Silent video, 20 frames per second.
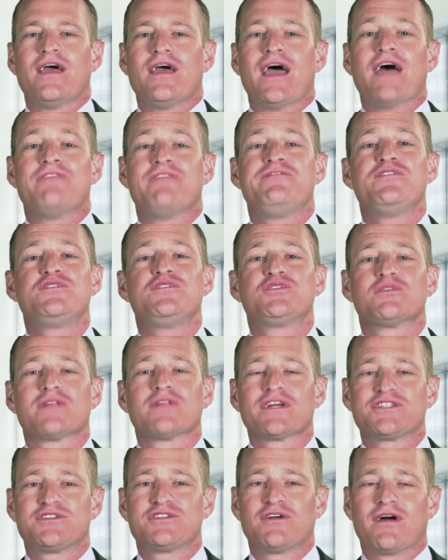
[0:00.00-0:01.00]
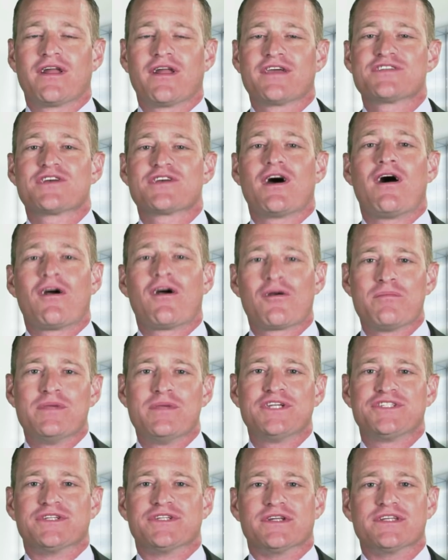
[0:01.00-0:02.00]
At Future Electronics, our
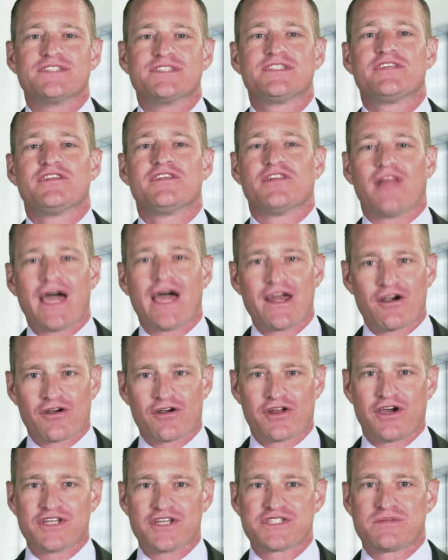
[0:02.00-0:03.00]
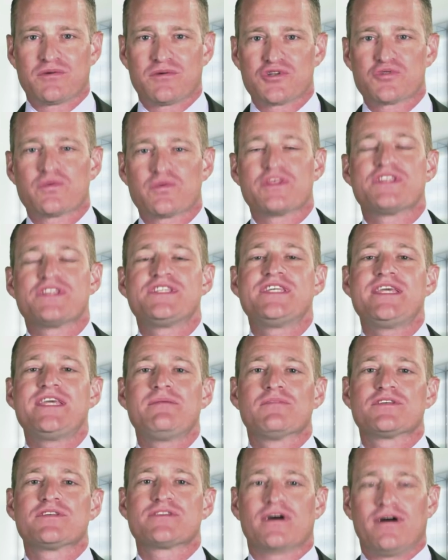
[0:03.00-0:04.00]
mission is to delight our customers with a
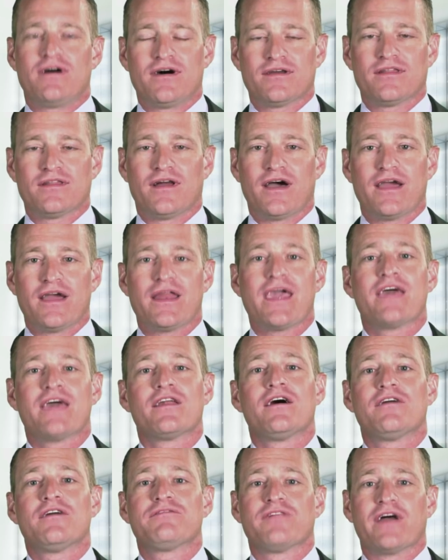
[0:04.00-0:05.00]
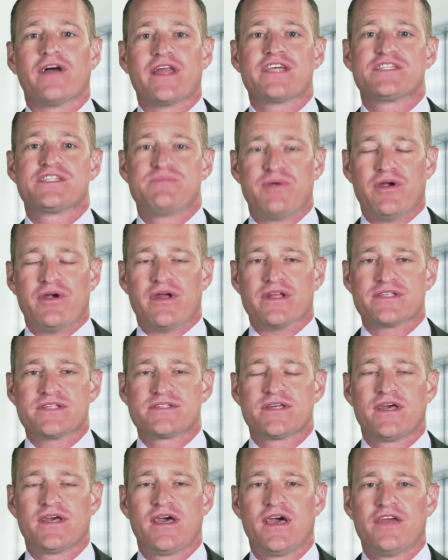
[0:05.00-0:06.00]
seamless online and offline
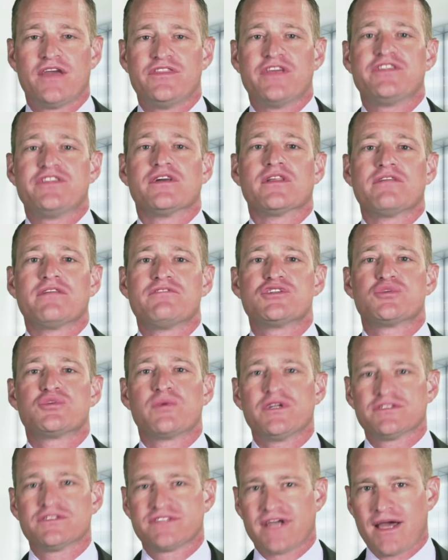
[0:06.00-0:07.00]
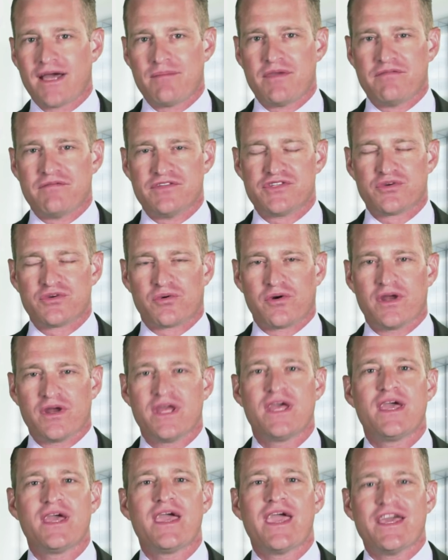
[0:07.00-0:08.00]
experience that delivers real-time inventory,
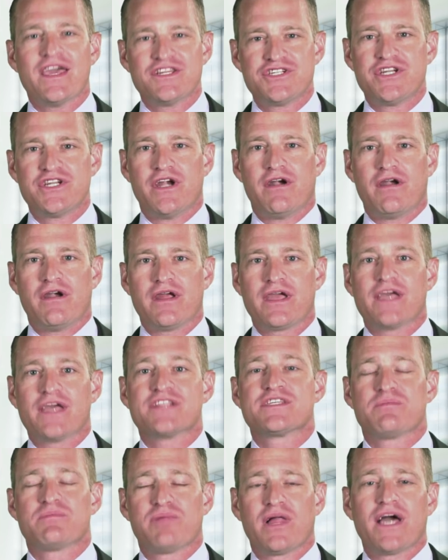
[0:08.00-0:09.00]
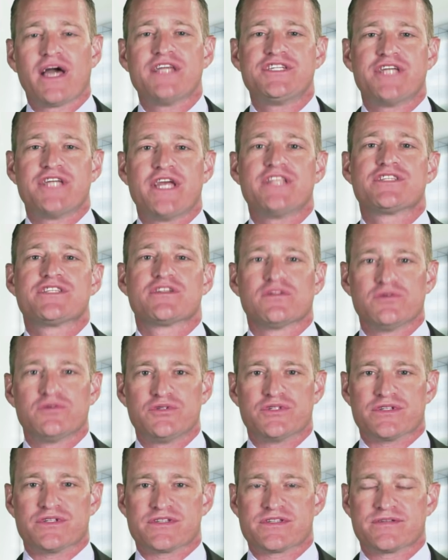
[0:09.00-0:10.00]
engineering, and supply chain
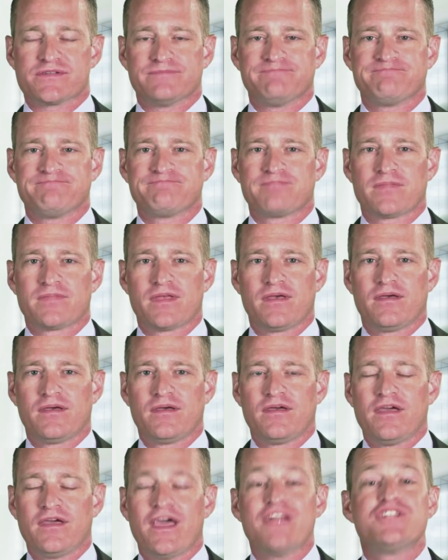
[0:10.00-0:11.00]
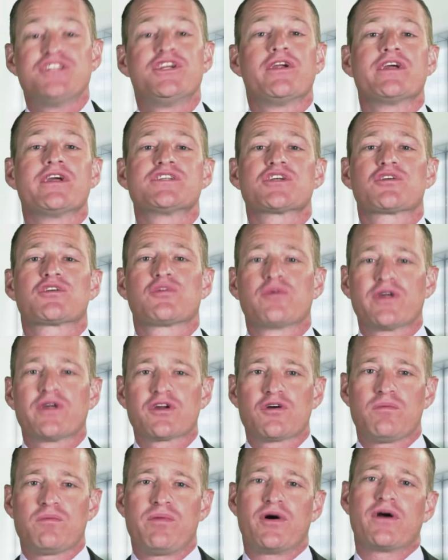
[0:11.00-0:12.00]
solutions. Engineering is a
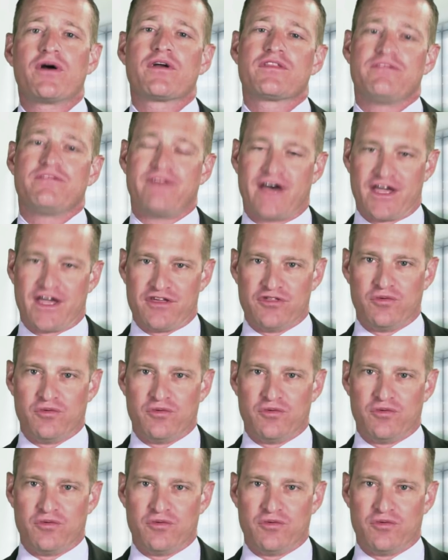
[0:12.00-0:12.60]
critical part of the value